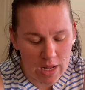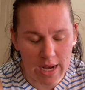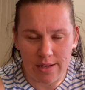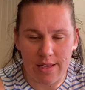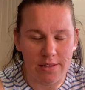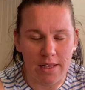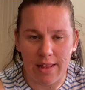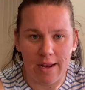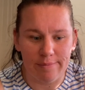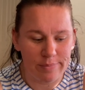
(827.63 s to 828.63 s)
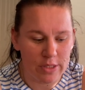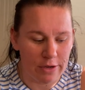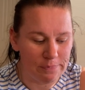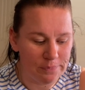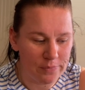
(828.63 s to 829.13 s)
and things like that. So
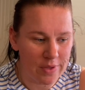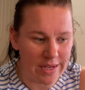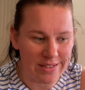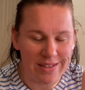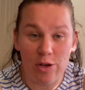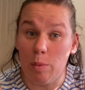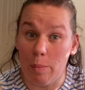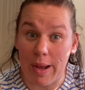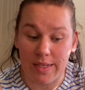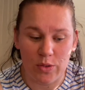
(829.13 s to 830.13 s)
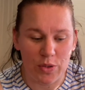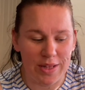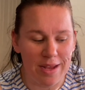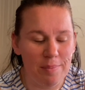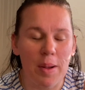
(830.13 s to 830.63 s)
yes, a little bit of backstory
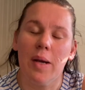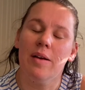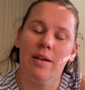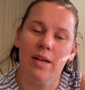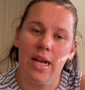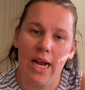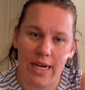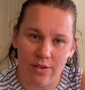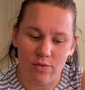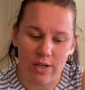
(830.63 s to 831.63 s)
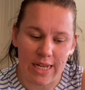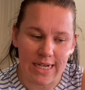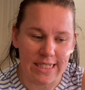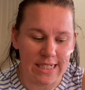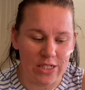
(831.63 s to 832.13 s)
there, but it
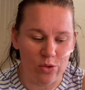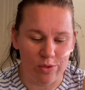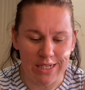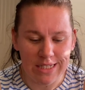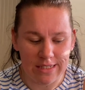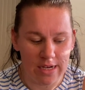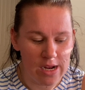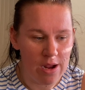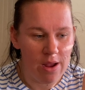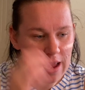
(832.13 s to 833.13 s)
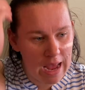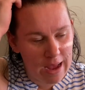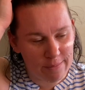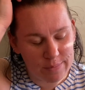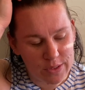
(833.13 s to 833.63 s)
relays into all this.
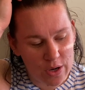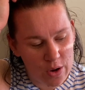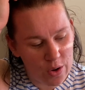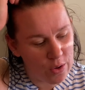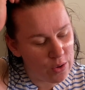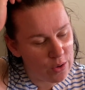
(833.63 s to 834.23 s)
So